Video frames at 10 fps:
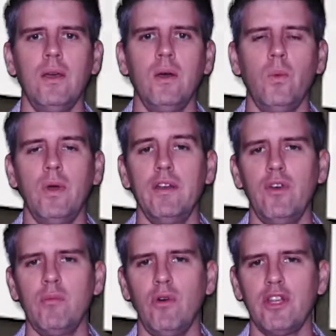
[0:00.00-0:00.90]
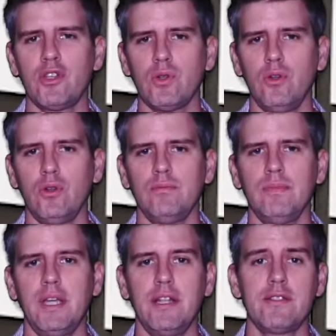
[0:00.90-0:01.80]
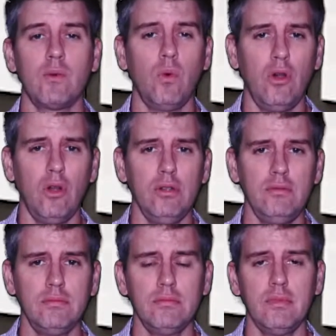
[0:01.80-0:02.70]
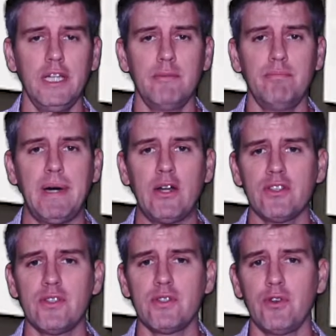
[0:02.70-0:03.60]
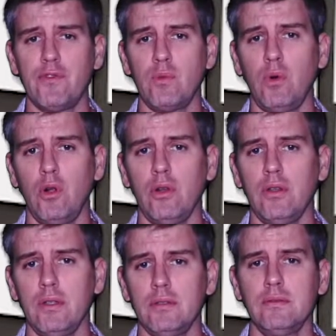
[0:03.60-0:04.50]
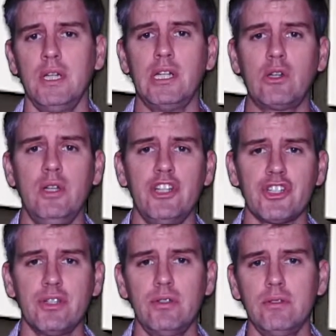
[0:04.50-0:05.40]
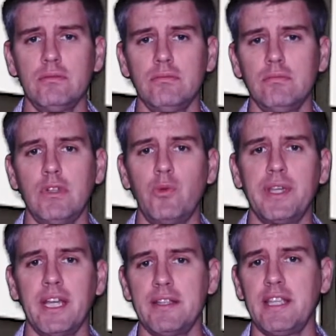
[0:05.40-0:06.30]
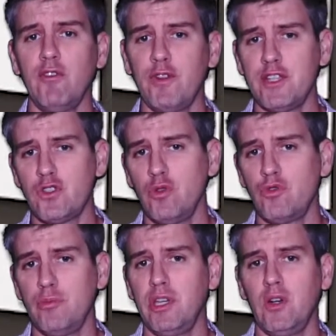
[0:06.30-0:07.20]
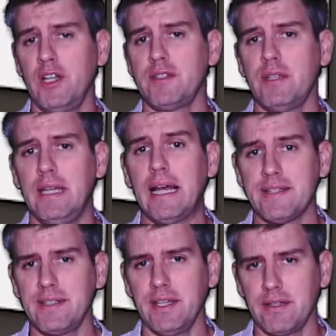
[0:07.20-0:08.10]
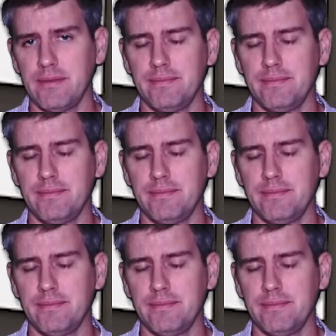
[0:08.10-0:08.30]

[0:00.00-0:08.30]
Whenever a molecule hits a wall, it bounces off the wall in a collision that we can safely assume to be elastic.